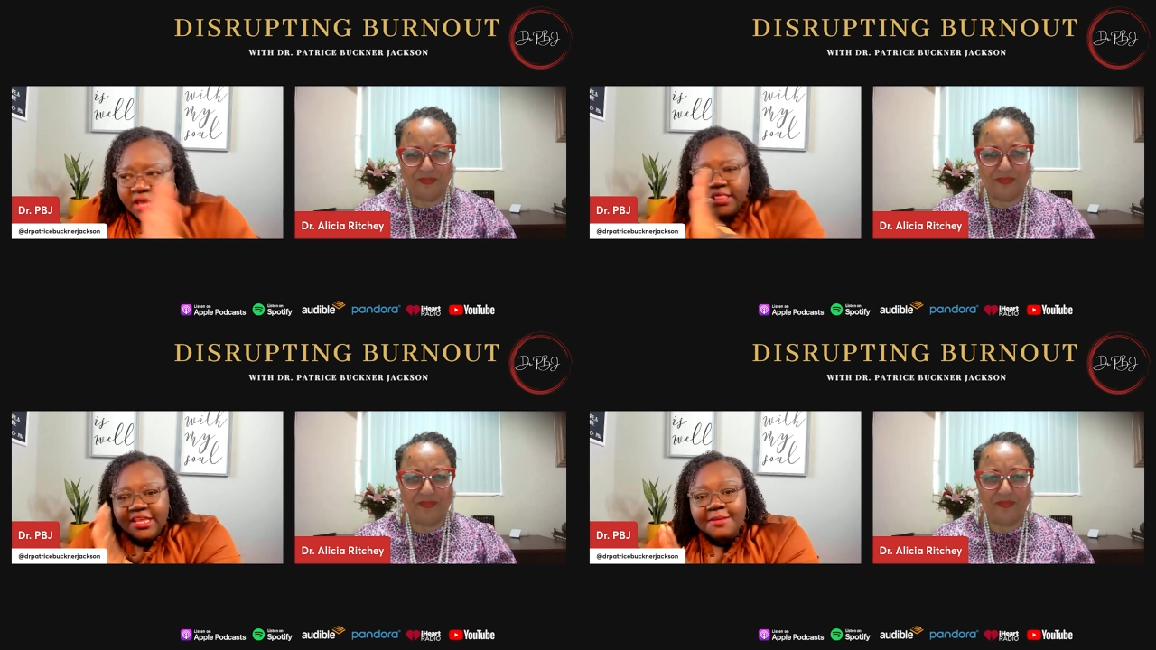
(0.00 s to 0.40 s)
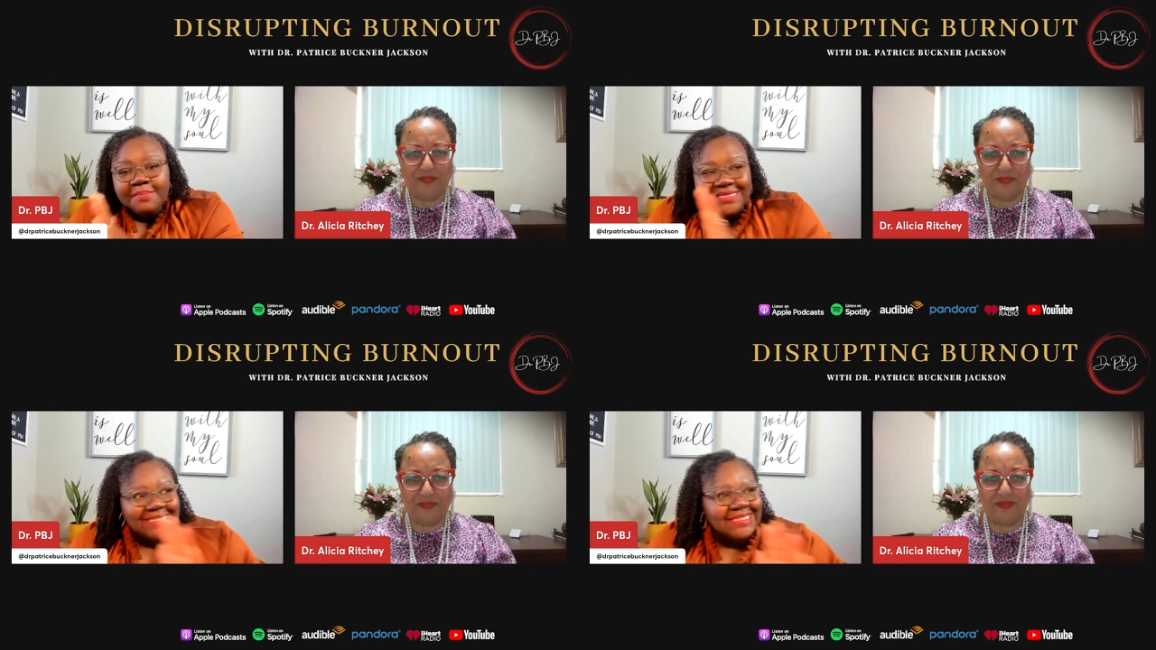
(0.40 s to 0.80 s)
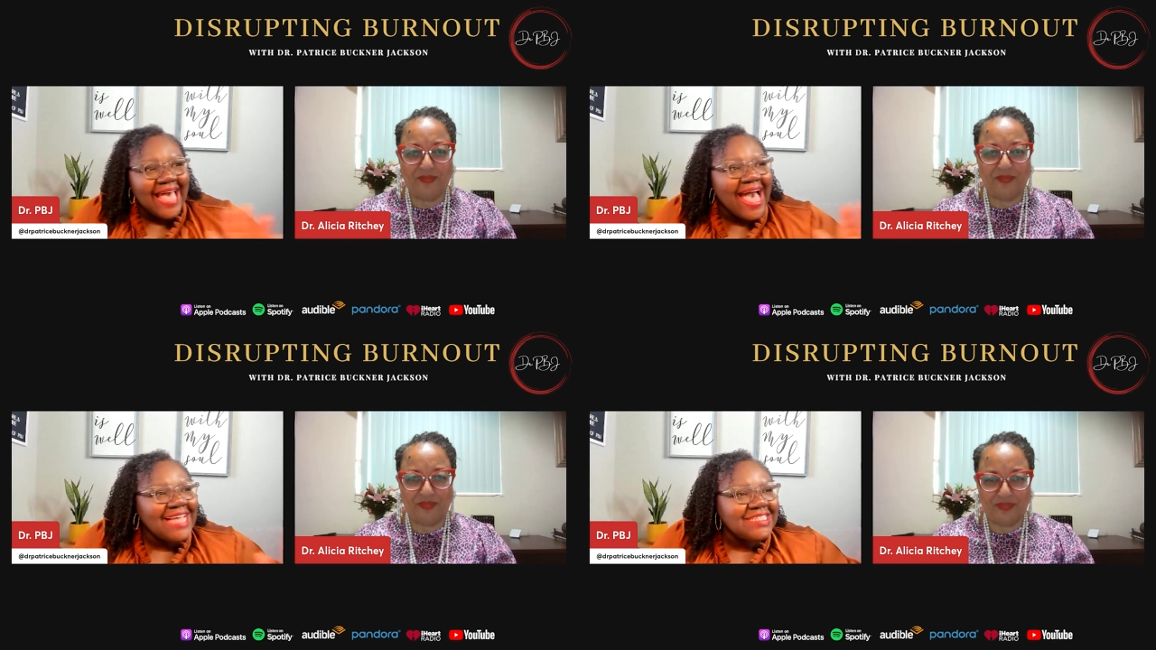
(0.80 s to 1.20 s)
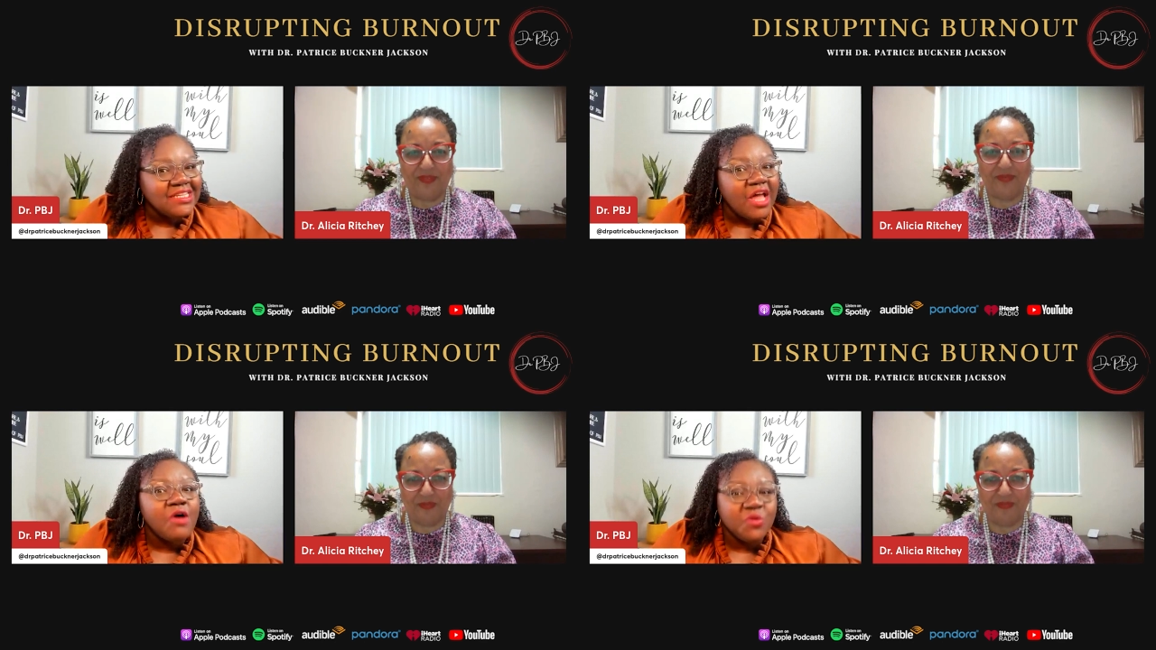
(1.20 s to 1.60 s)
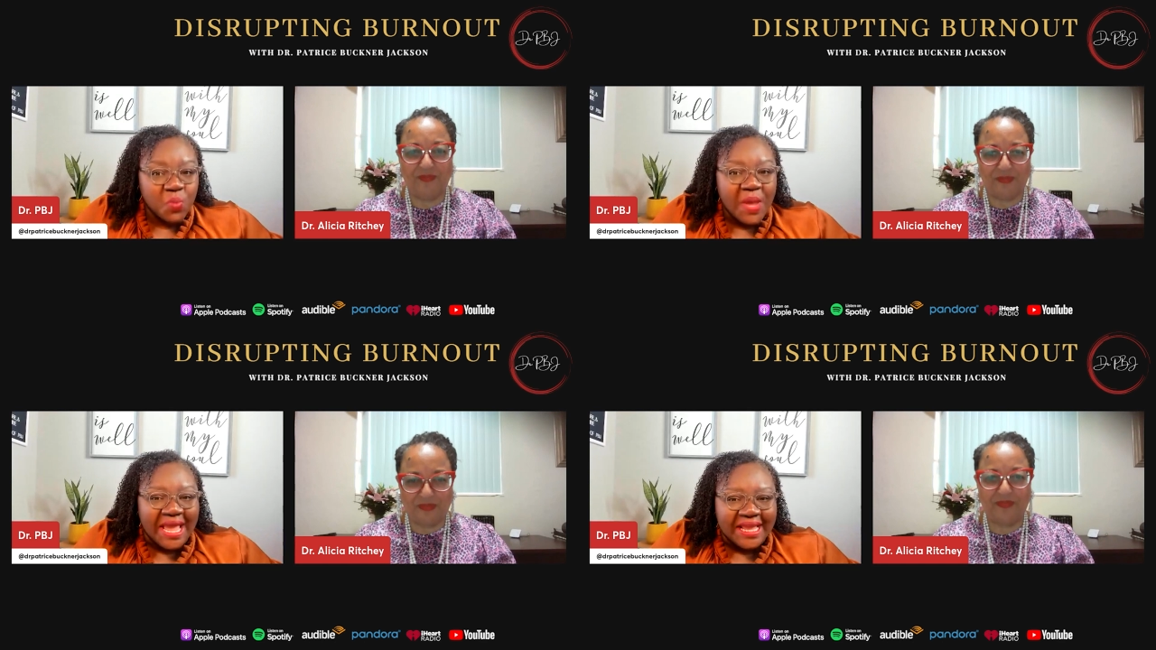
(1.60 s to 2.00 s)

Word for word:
Speaker 1: there have been signs along the way,